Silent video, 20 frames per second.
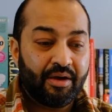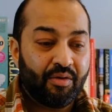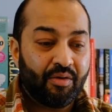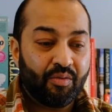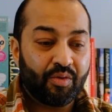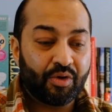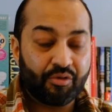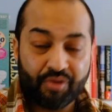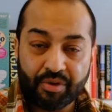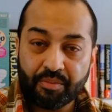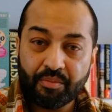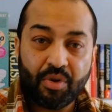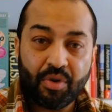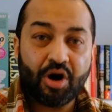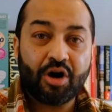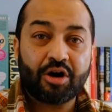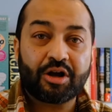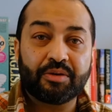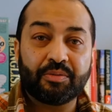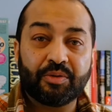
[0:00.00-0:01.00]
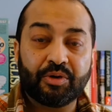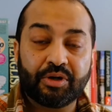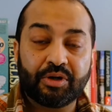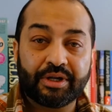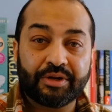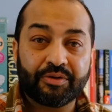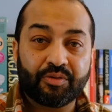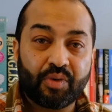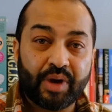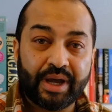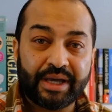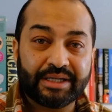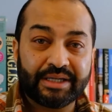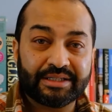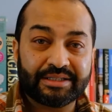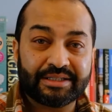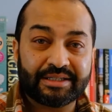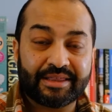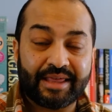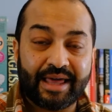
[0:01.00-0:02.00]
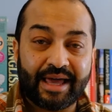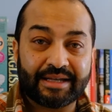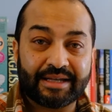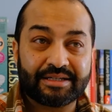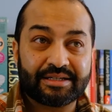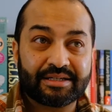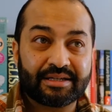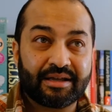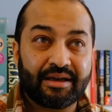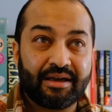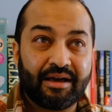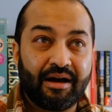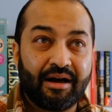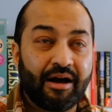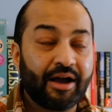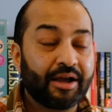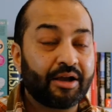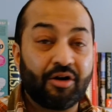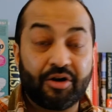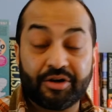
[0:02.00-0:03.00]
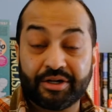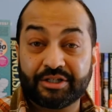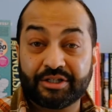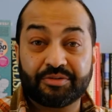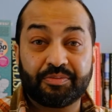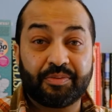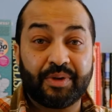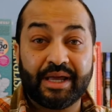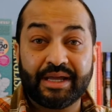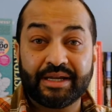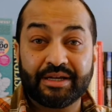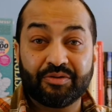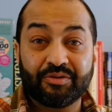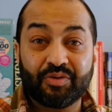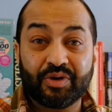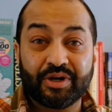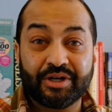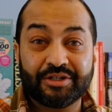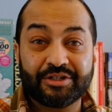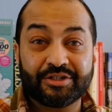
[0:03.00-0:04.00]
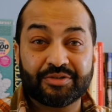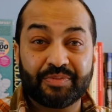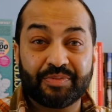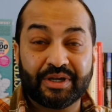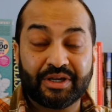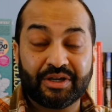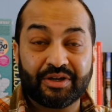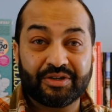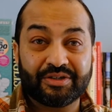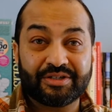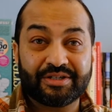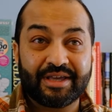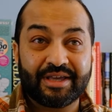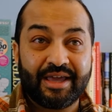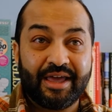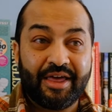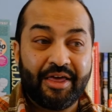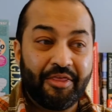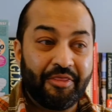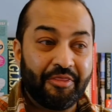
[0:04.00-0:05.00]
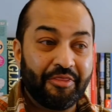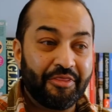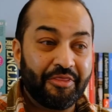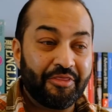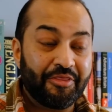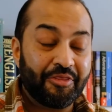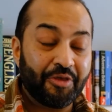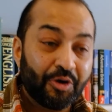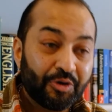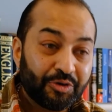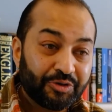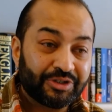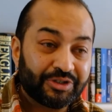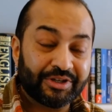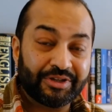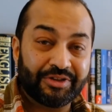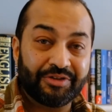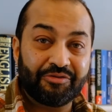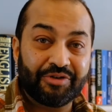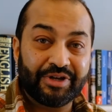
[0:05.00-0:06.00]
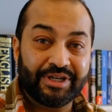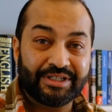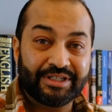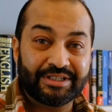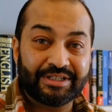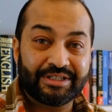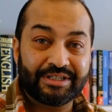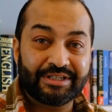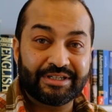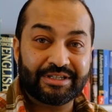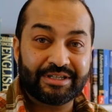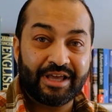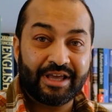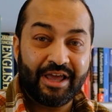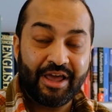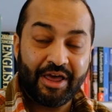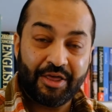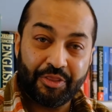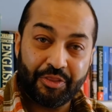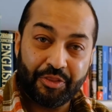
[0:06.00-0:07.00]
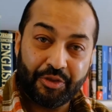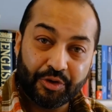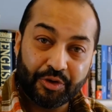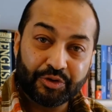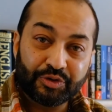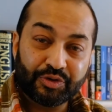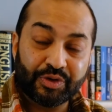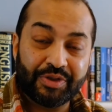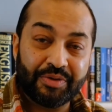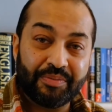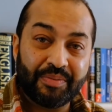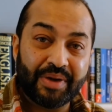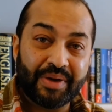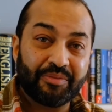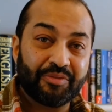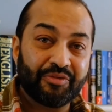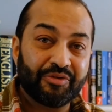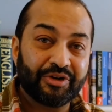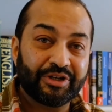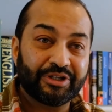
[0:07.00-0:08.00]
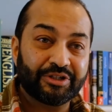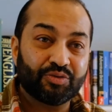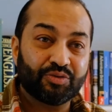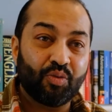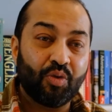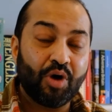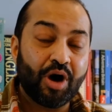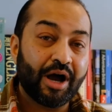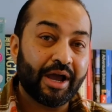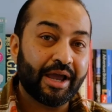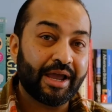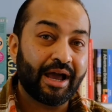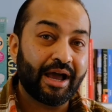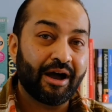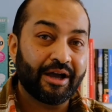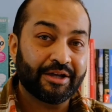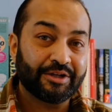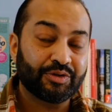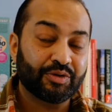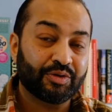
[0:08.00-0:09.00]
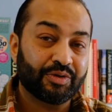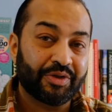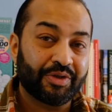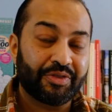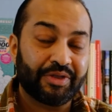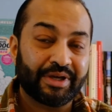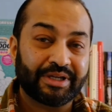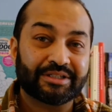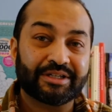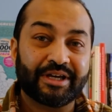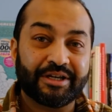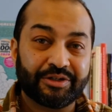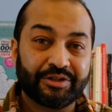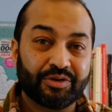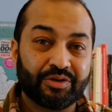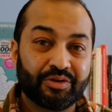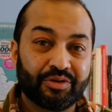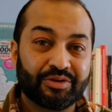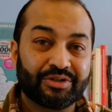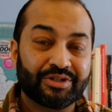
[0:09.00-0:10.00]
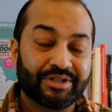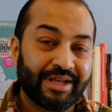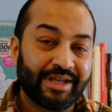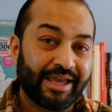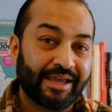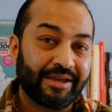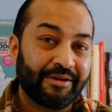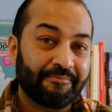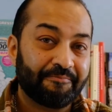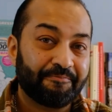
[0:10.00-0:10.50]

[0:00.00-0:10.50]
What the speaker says: were remarkable in ways that I can't explain in words, because those are the reasons and those are the memories why I do the things I do today.